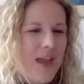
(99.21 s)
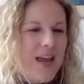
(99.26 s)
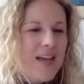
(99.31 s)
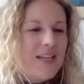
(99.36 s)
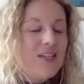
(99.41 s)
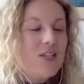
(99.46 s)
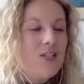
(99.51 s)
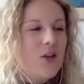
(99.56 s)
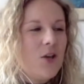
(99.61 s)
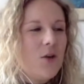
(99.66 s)

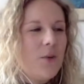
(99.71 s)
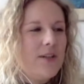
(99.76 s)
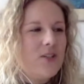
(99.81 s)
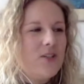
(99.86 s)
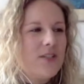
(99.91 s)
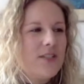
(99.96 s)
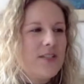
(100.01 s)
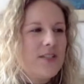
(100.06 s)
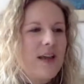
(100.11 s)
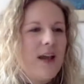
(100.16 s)
It's so
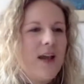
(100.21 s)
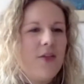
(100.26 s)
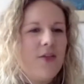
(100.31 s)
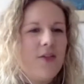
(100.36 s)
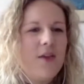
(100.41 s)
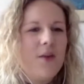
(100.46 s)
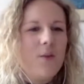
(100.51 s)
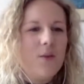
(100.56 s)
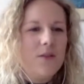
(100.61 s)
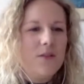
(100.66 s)
interesting. I
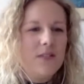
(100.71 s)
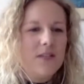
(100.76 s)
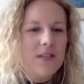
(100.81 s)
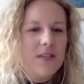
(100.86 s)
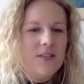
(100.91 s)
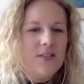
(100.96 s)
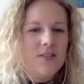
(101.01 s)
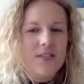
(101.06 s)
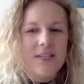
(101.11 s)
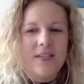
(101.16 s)
think what's
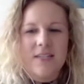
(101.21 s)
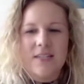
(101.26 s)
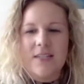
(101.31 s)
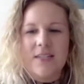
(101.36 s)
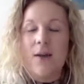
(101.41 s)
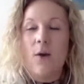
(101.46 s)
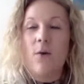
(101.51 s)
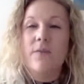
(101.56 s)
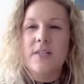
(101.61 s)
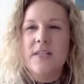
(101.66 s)
interesting is
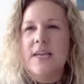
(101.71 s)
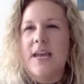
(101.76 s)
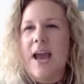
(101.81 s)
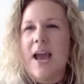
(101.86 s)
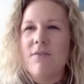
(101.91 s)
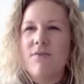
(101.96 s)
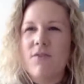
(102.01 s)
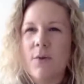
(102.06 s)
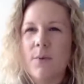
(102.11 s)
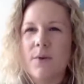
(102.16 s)
like obviously
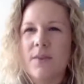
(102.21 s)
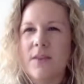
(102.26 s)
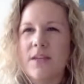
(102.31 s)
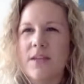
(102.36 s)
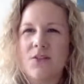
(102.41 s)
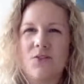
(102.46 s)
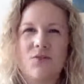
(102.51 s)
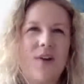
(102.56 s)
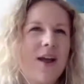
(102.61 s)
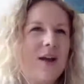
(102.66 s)
everyone
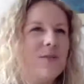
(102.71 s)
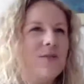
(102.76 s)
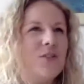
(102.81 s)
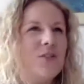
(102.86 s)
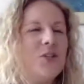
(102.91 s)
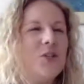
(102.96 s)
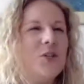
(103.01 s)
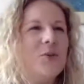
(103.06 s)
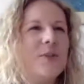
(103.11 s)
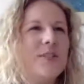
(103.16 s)
that's
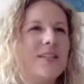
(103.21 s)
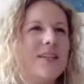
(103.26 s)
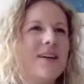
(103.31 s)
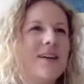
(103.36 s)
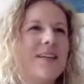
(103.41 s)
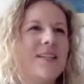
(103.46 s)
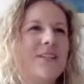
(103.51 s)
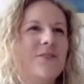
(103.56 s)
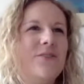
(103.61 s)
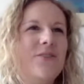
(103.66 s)
around you is
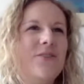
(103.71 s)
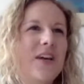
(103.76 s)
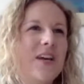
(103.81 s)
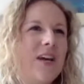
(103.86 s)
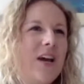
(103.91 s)
kind of